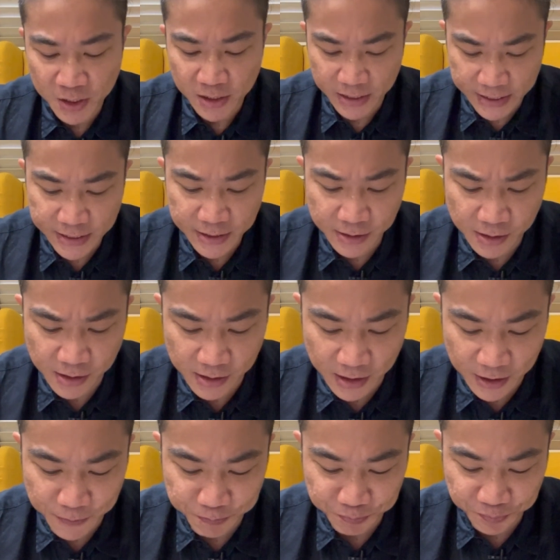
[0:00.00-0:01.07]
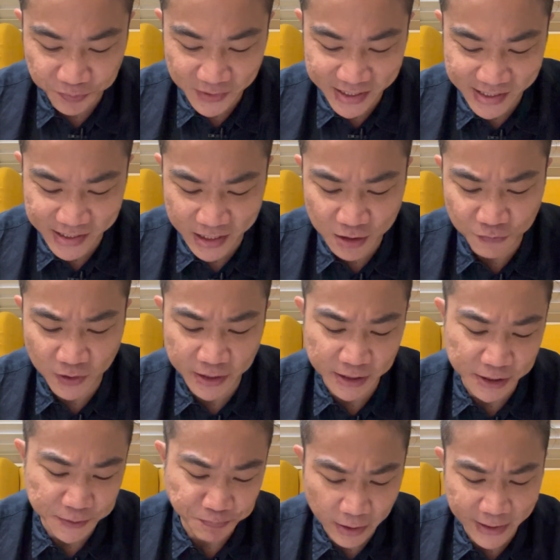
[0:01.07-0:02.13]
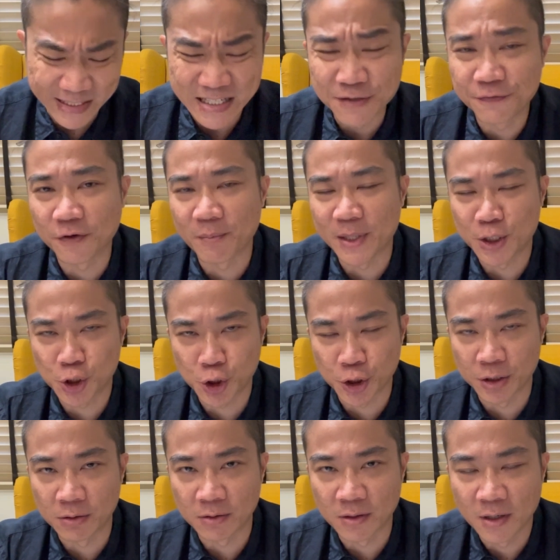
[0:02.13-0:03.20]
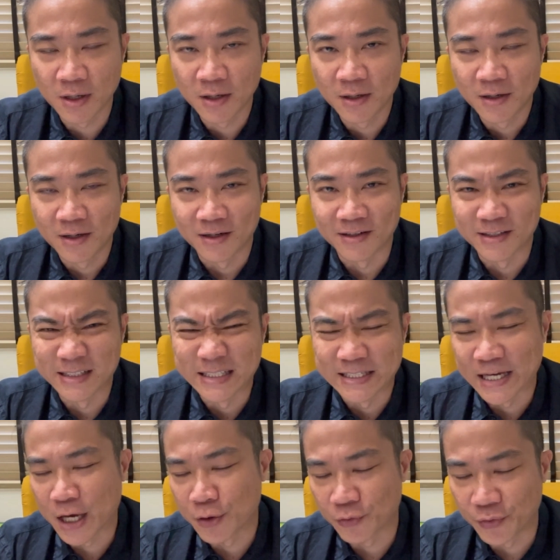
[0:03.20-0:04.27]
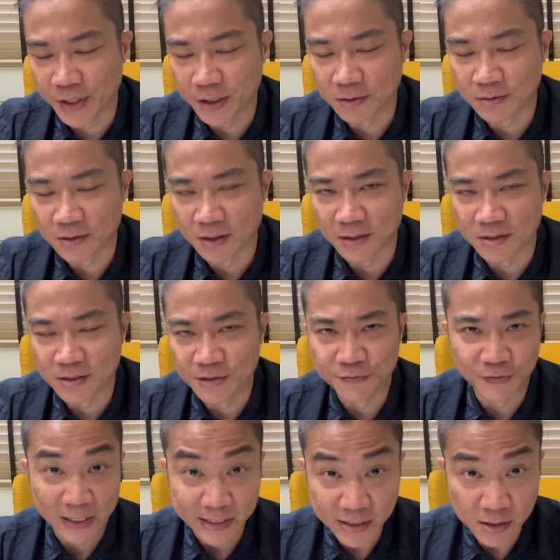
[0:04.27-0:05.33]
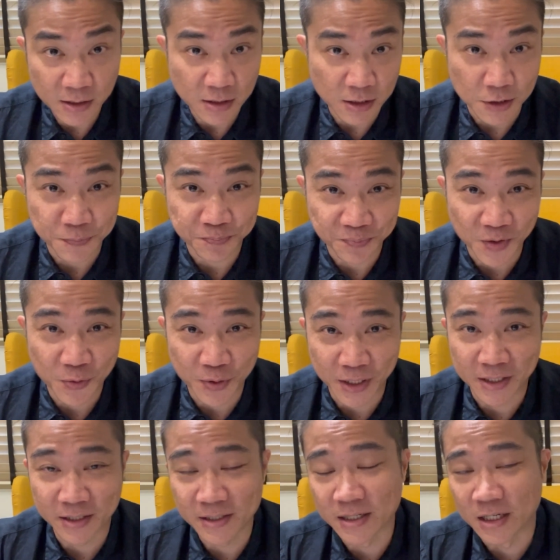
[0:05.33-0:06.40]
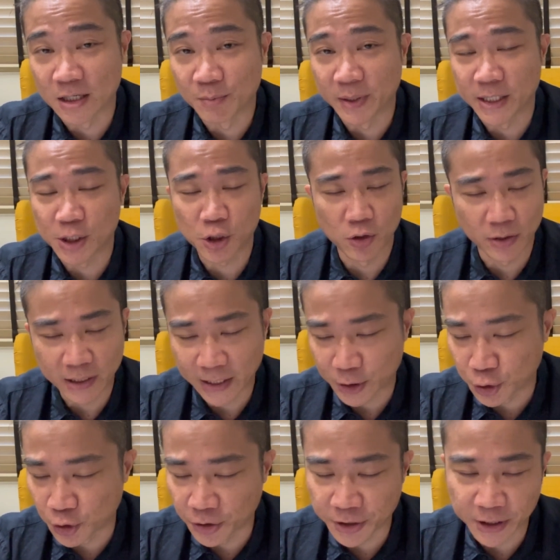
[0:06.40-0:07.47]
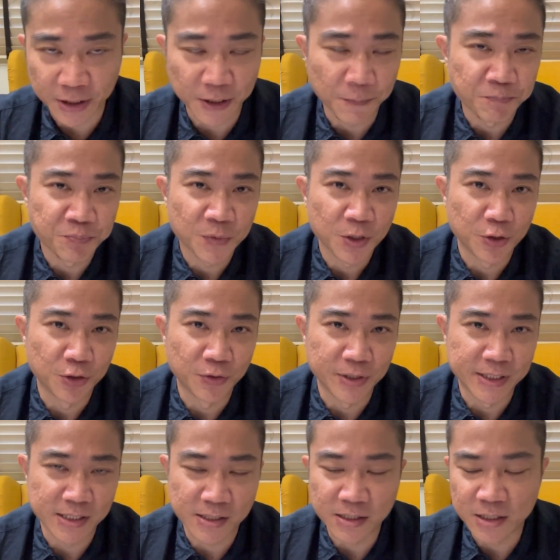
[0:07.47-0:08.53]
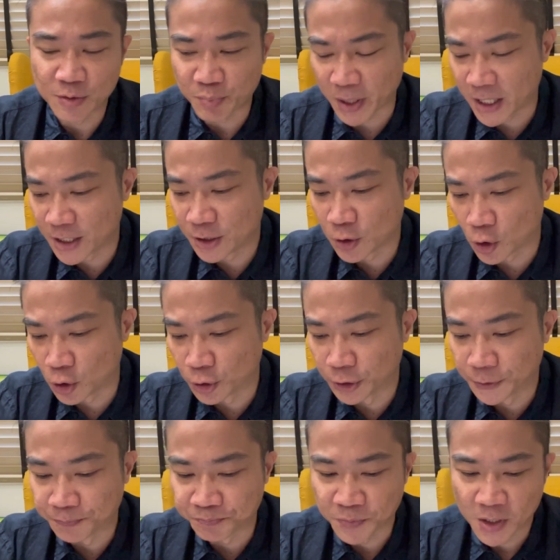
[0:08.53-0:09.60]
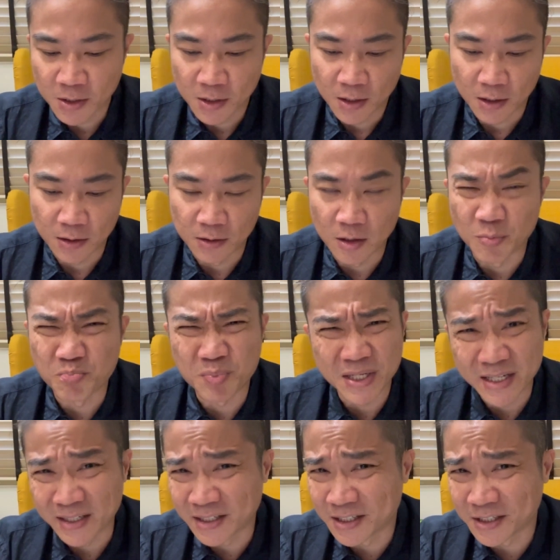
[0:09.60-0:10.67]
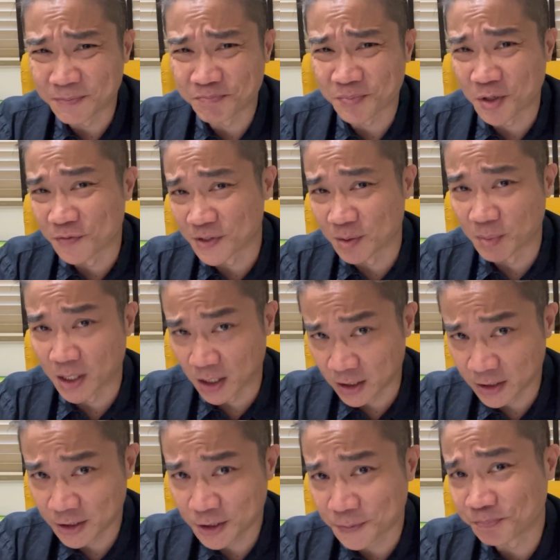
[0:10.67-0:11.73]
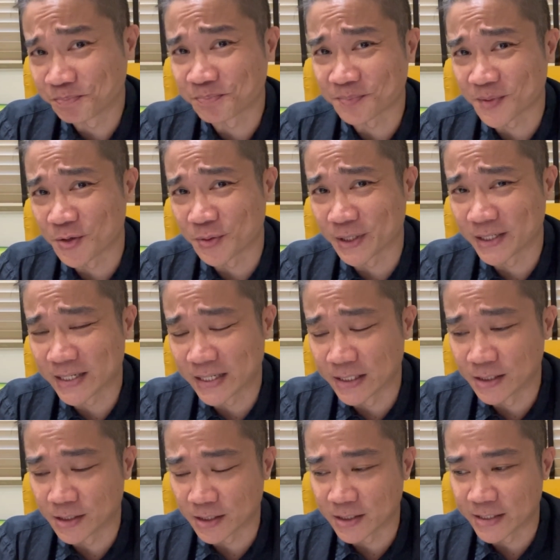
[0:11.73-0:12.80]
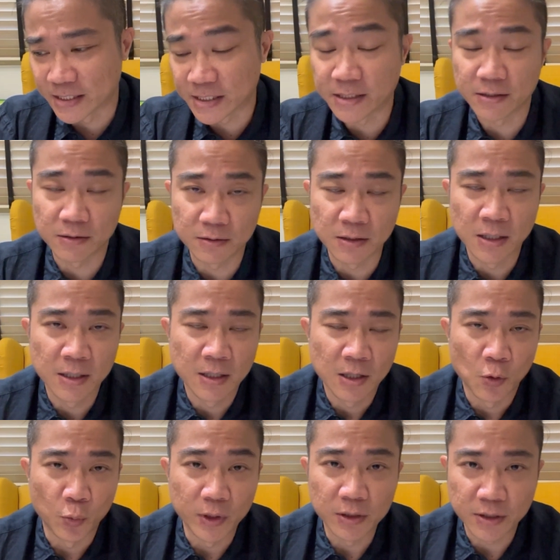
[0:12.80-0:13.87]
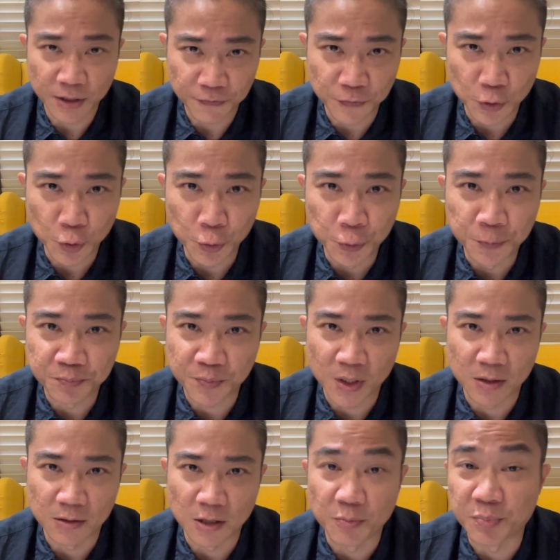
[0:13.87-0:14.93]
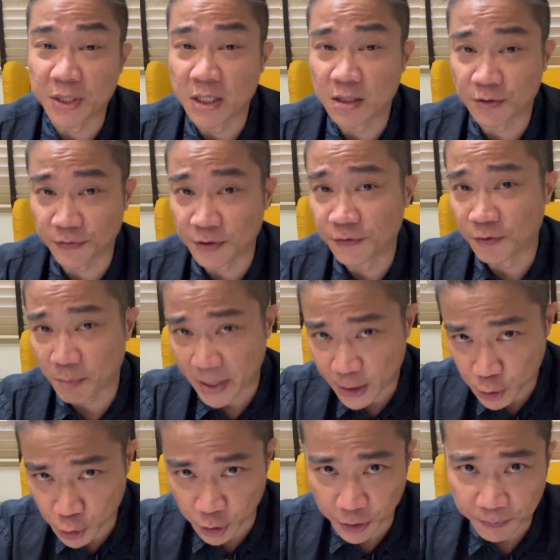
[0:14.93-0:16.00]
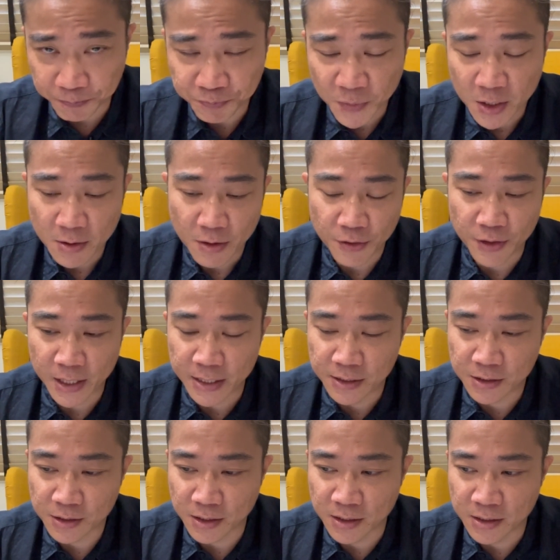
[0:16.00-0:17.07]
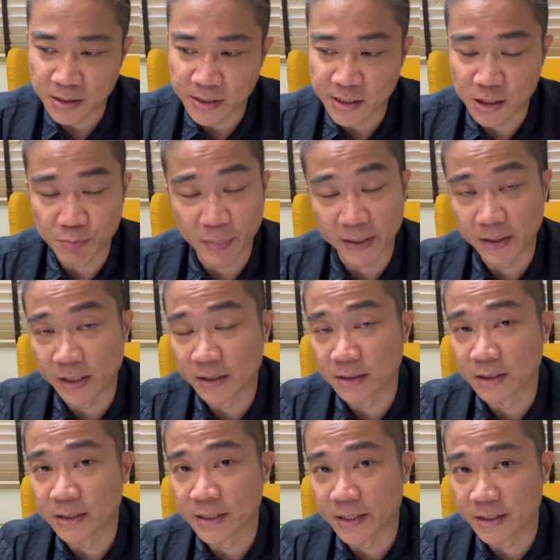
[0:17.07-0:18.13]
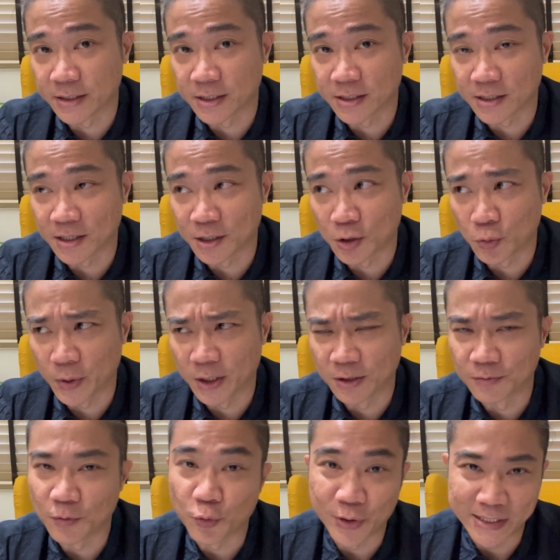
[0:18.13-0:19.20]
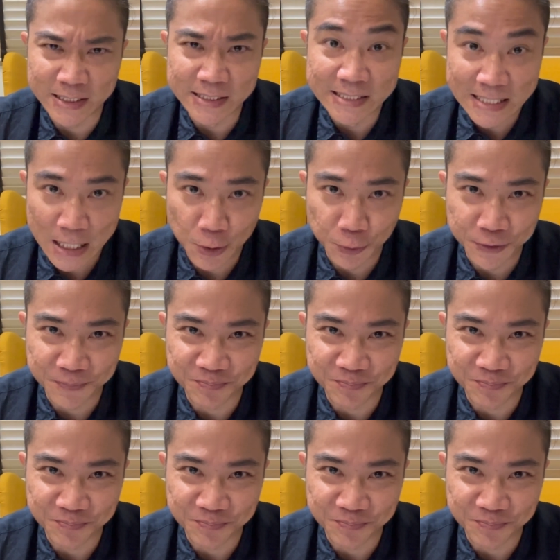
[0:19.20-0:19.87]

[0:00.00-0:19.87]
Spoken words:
it's kind of like an information gathering device. Okay, but it's not electronic. You know, it doesn't depend on a peak of some kind, okay, and it still will give you a piece of information that a spectator has, well, written down.